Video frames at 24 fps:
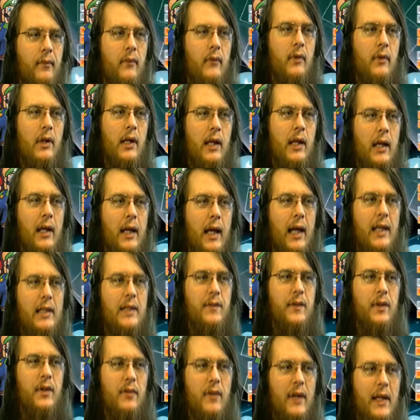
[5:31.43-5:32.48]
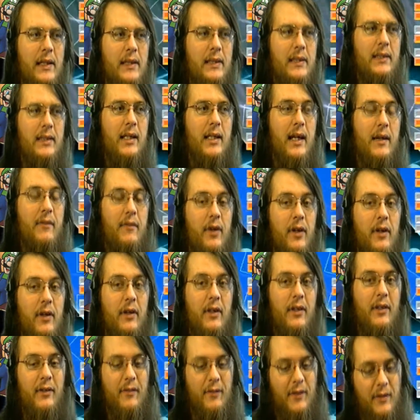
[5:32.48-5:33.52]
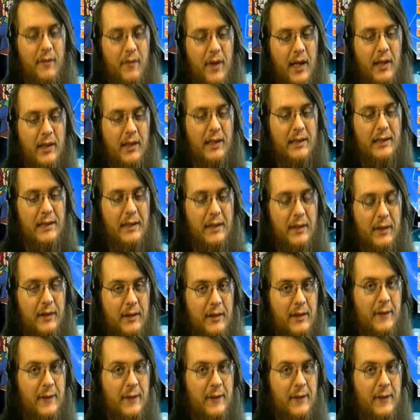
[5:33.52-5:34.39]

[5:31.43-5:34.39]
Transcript: And then as for Res, I've heard, fun fact ladies and gents,